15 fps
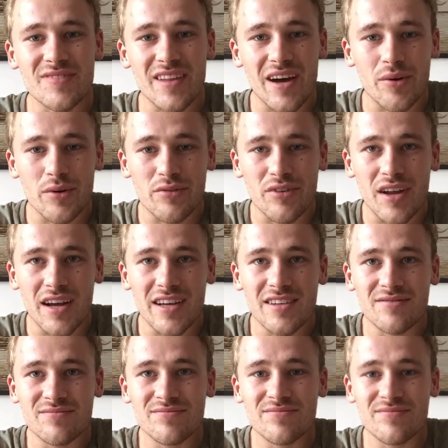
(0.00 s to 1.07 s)
Now we're
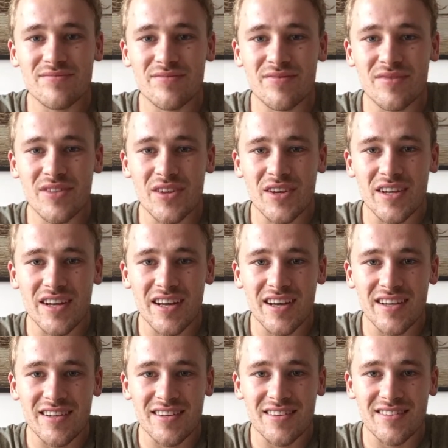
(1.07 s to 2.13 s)
flying.
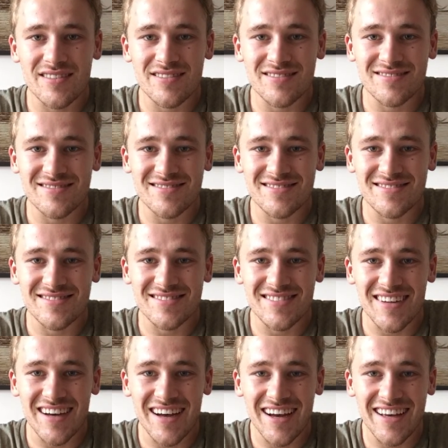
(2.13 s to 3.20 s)
39.
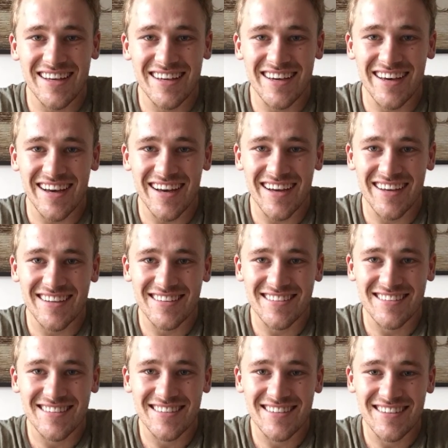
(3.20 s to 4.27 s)
Hiya guys,
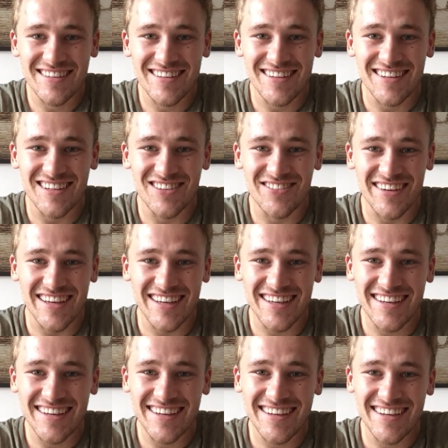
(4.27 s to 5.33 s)
love it.
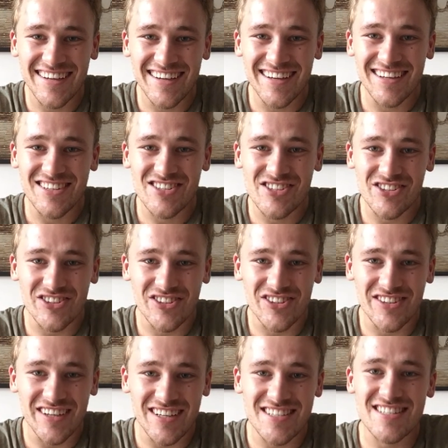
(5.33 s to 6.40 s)

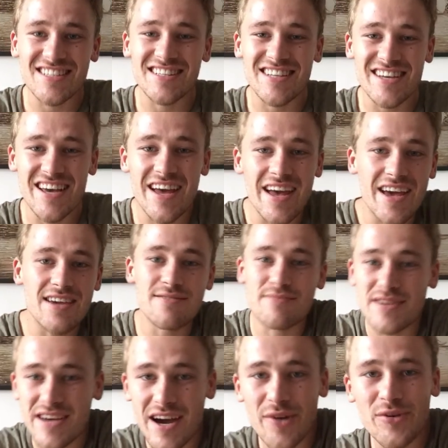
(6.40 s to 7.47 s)
Sean, nice to see you.
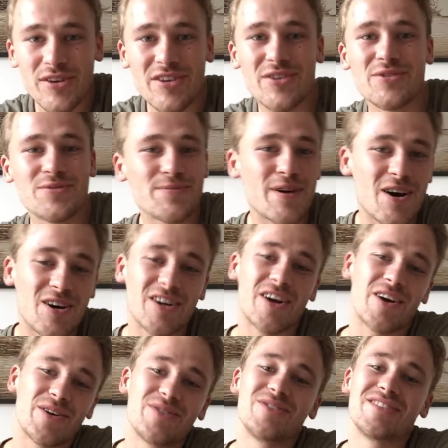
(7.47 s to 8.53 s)
Amy, how are you?
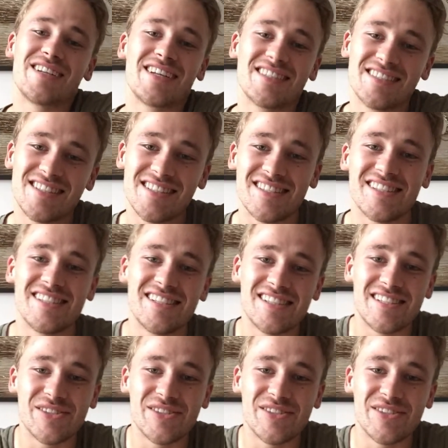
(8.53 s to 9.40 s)
Marco, nice to see you.